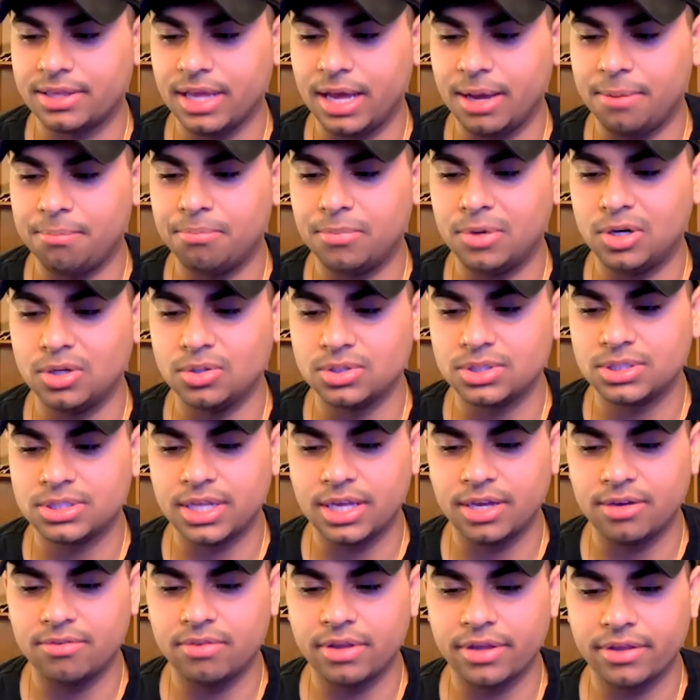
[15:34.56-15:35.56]
at most,
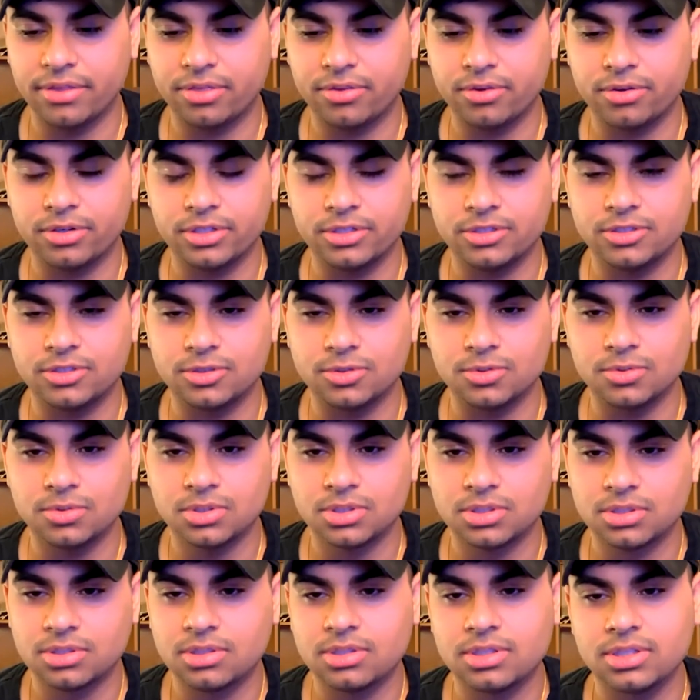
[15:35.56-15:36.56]
they have like
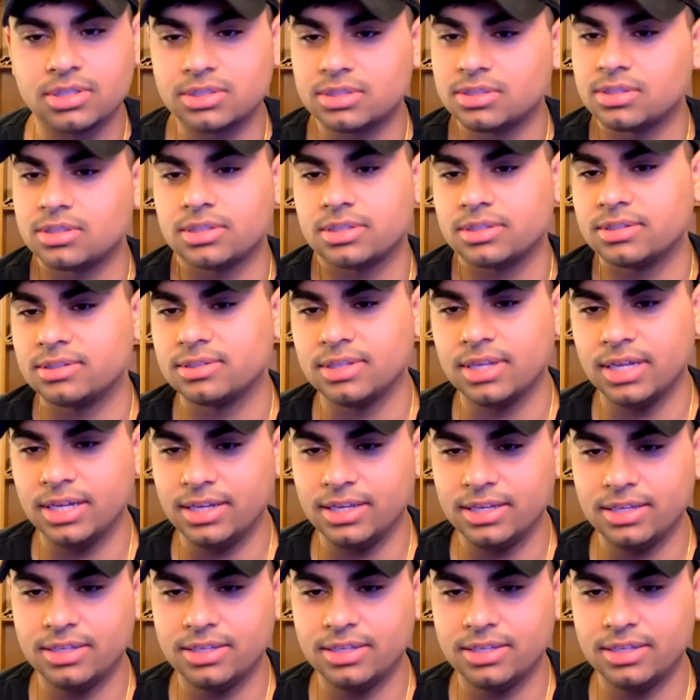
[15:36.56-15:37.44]
32s. Something like